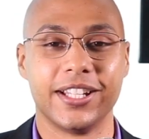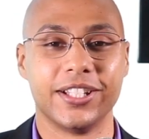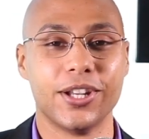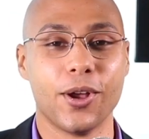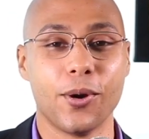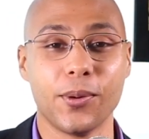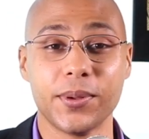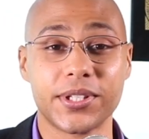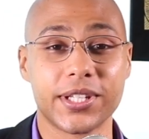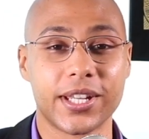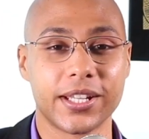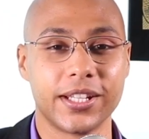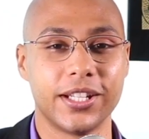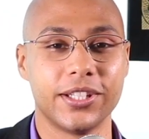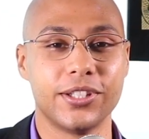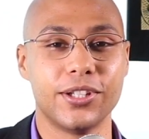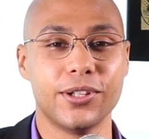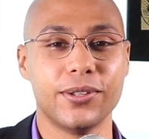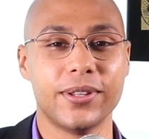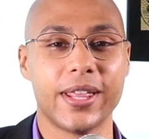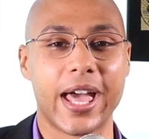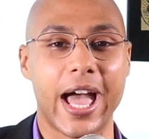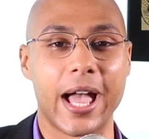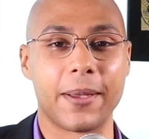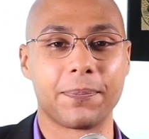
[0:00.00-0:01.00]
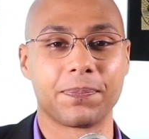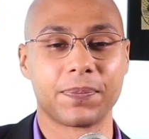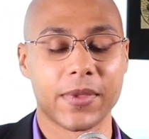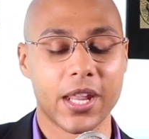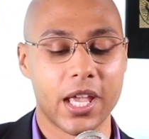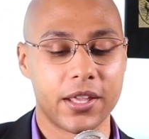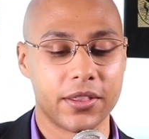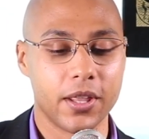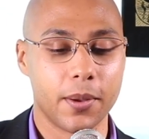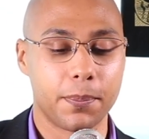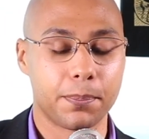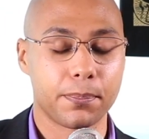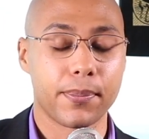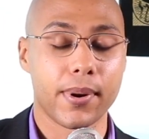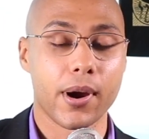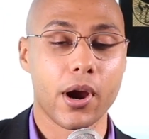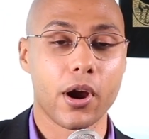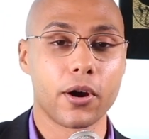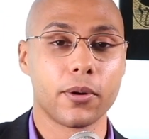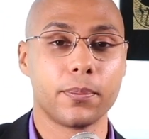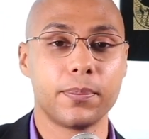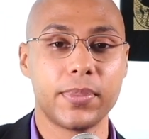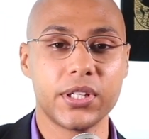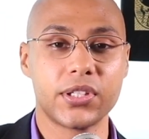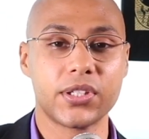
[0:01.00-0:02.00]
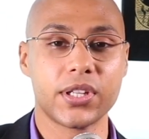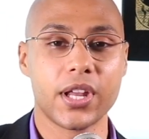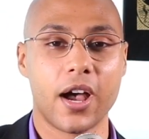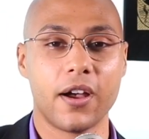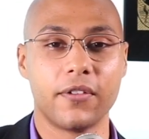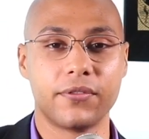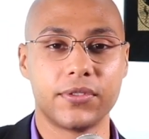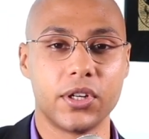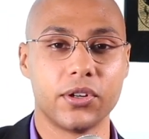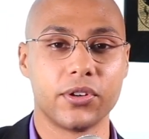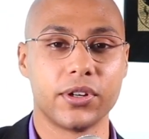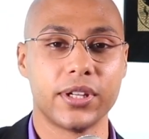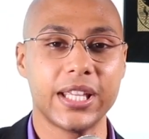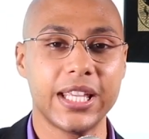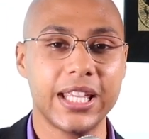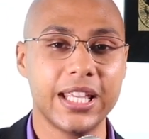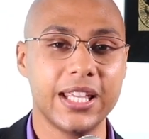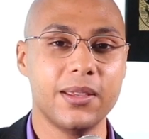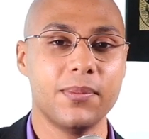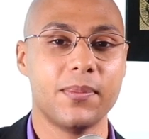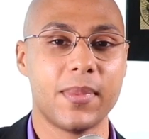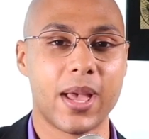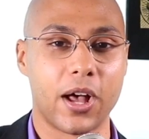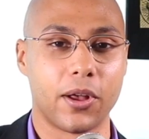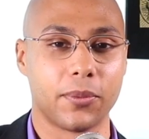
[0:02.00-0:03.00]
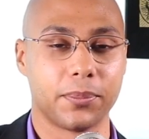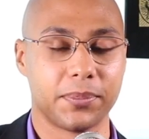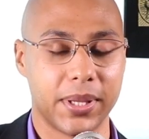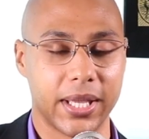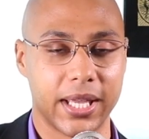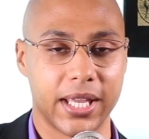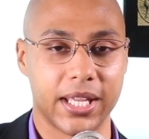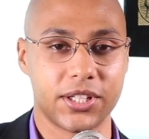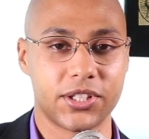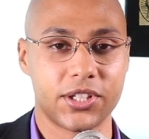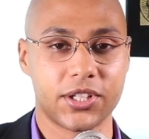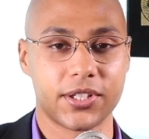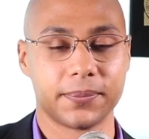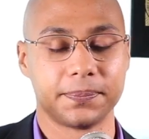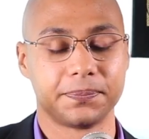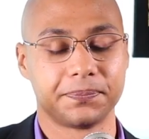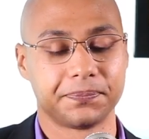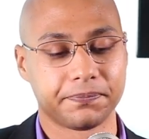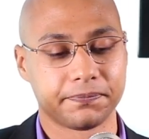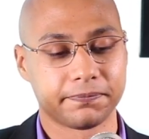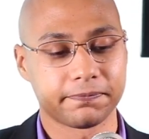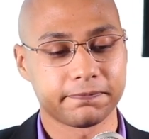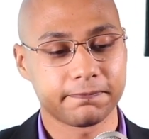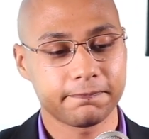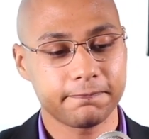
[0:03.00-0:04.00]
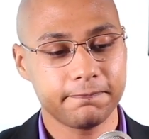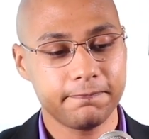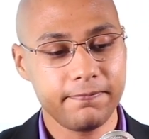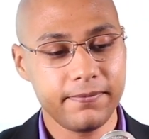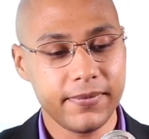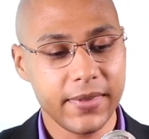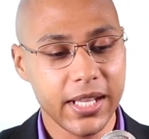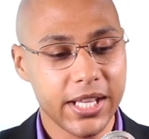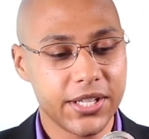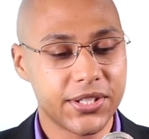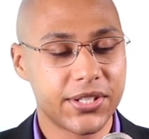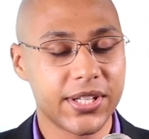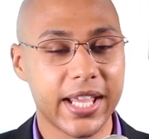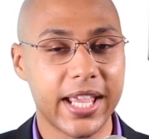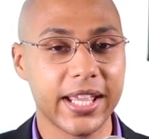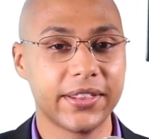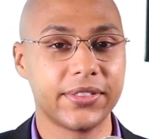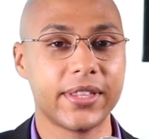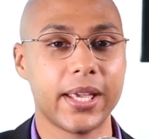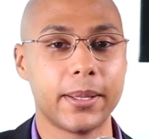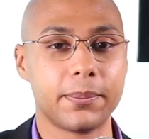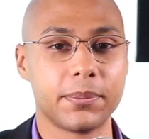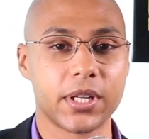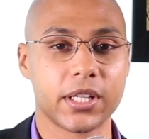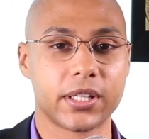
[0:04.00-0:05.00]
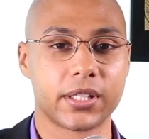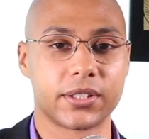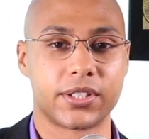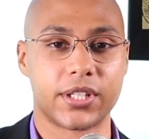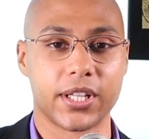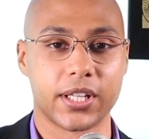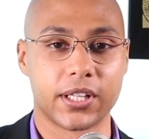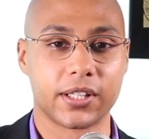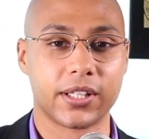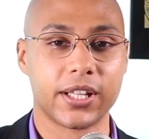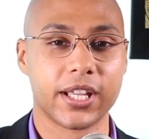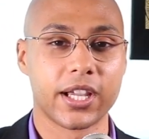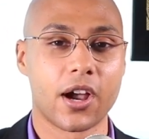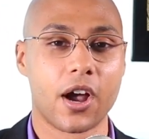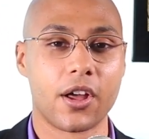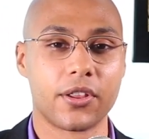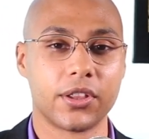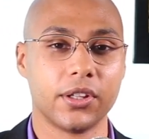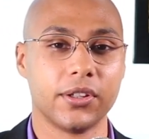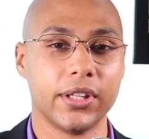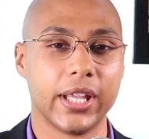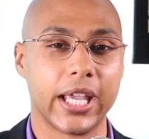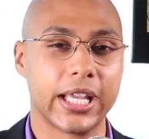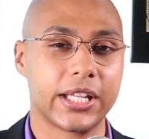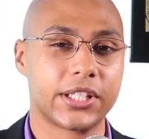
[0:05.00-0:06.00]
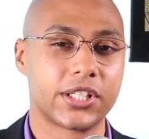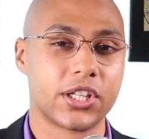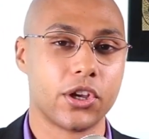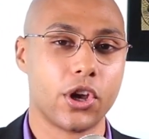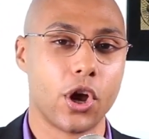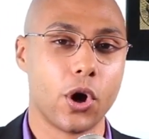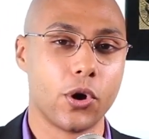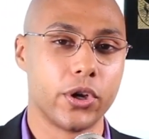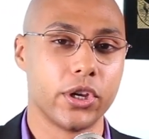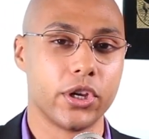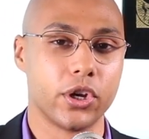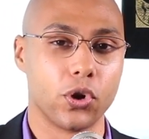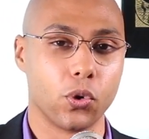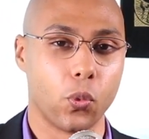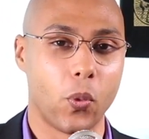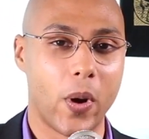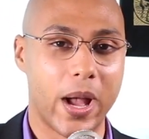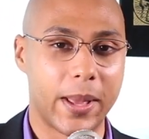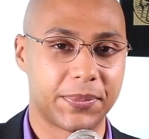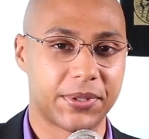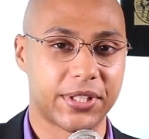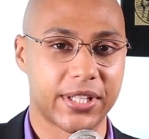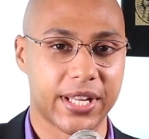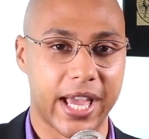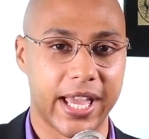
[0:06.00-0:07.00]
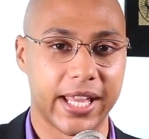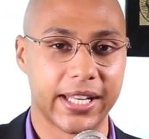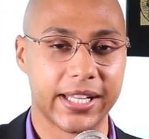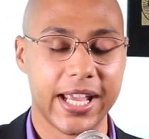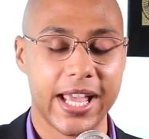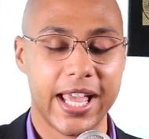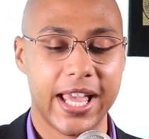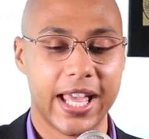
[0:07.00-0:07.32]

No one's going to do that. The purpose of your email pitch is to get them to click on the link to go to your website.